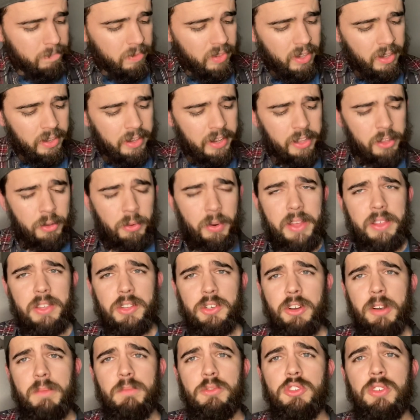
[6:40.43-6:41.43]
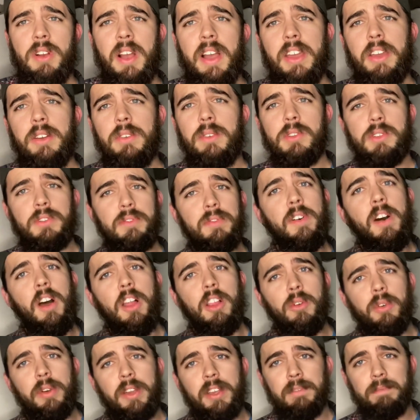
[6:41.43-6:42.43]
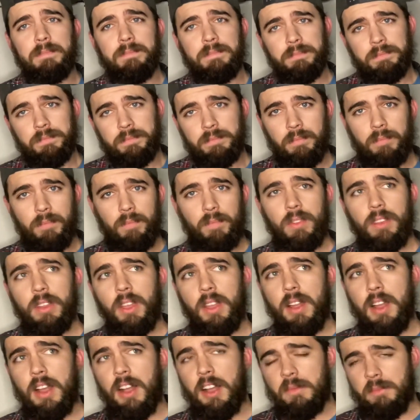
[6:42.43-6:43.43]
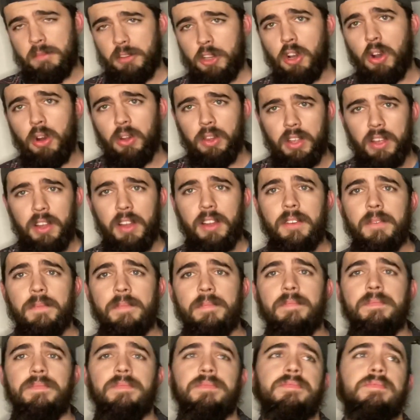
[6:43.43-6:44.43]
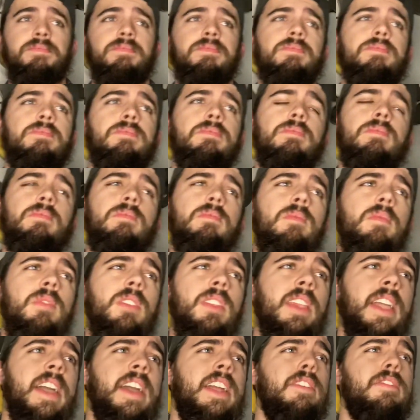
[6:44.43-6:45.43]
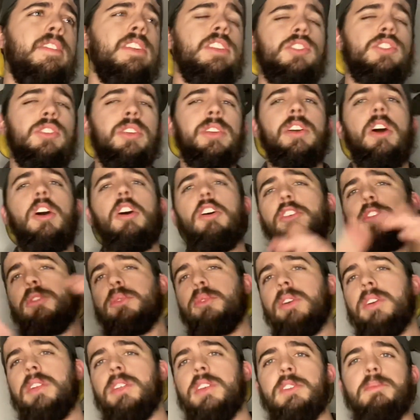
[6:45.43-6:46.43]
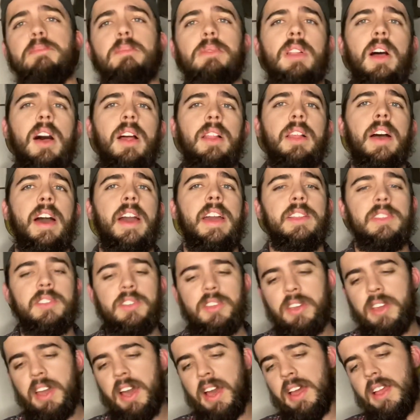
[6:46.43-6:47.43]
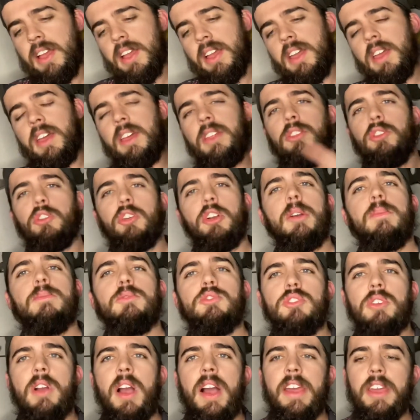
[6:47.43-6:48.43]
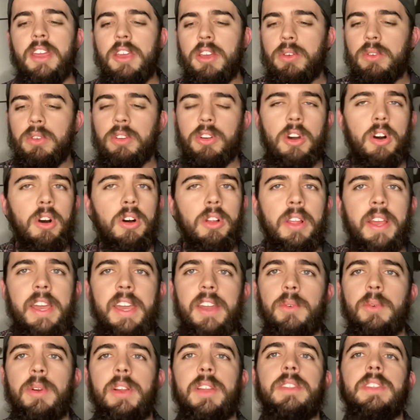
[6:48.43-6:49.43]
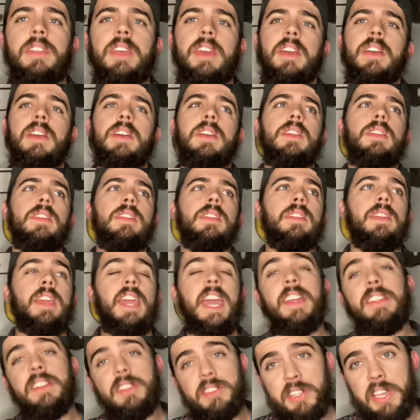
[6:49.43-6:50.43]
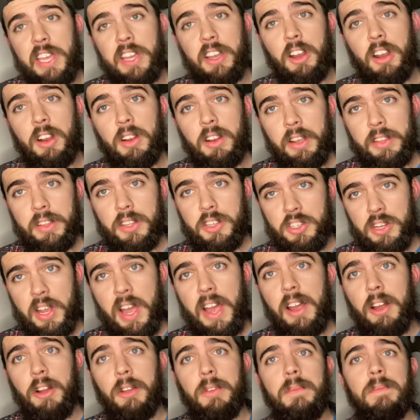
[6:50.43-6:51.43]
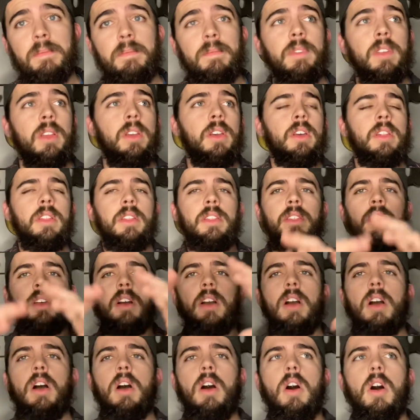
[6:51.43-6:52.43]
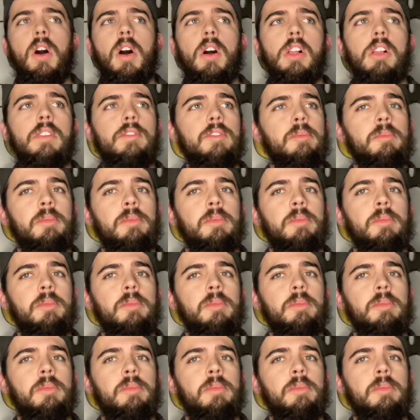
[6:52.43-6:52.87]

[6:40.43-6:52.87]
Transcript: Either way, this Grim Triune is following Cola, and eventually all three of these plot lines, you got the Grim Triune, Cola, and Renthi, and the Tinker and the Child, all of them